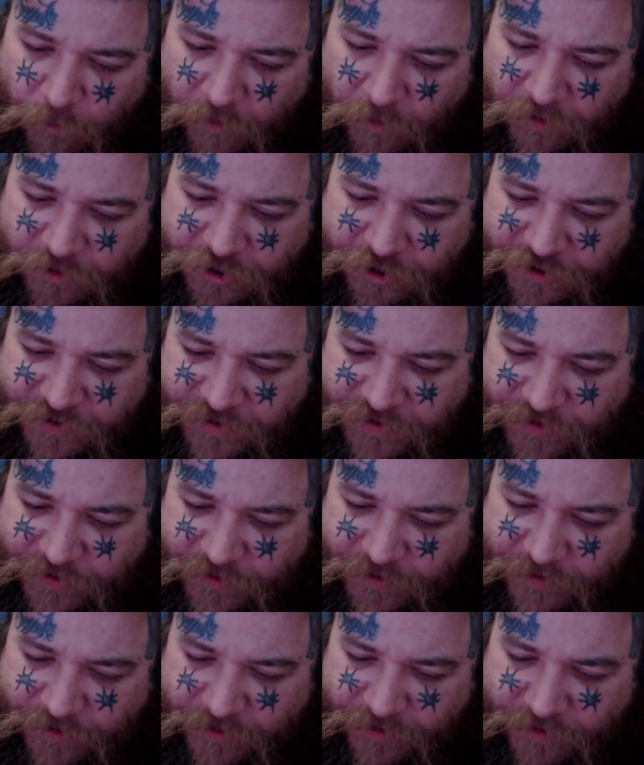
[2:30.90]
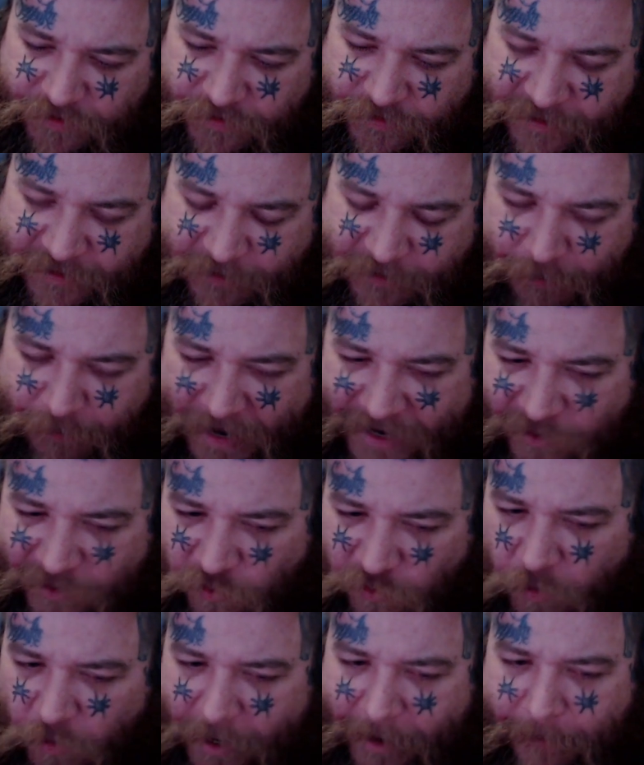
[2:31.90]
just
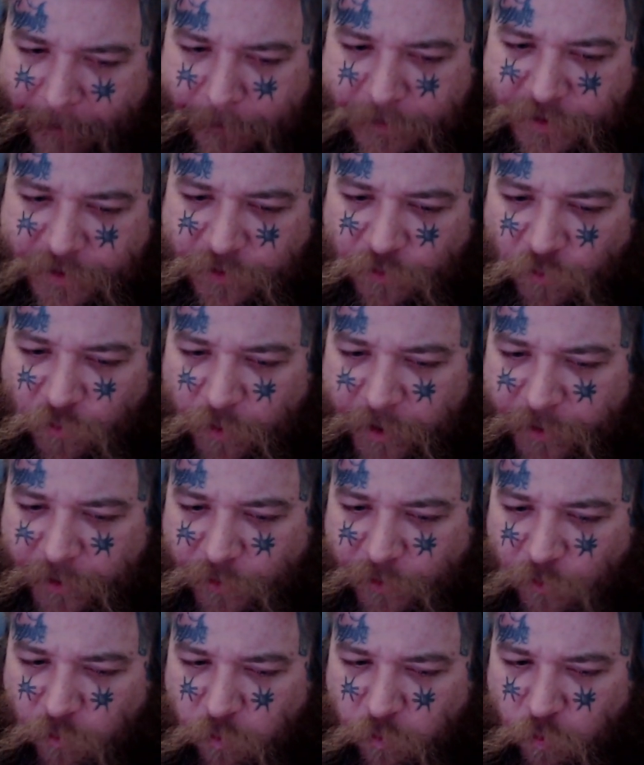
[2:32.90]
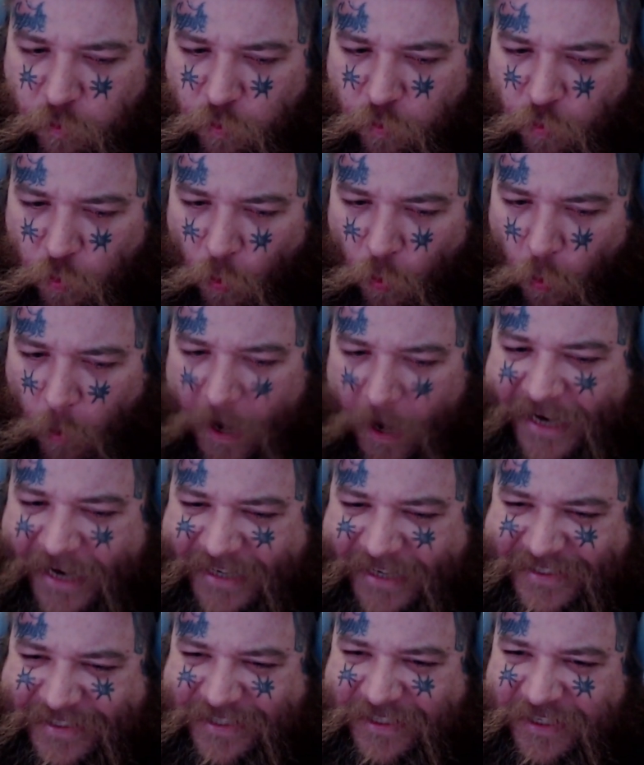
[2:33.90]
spiderwebbed with
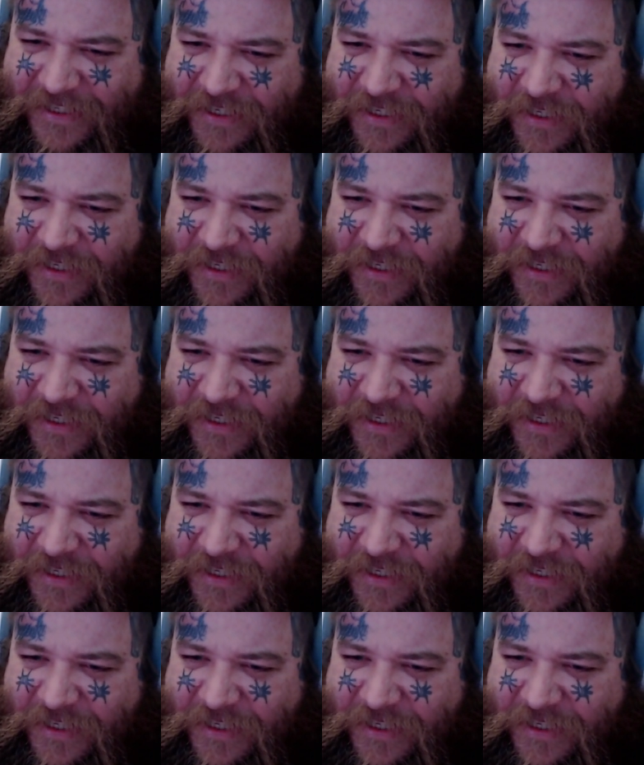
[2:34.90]
white,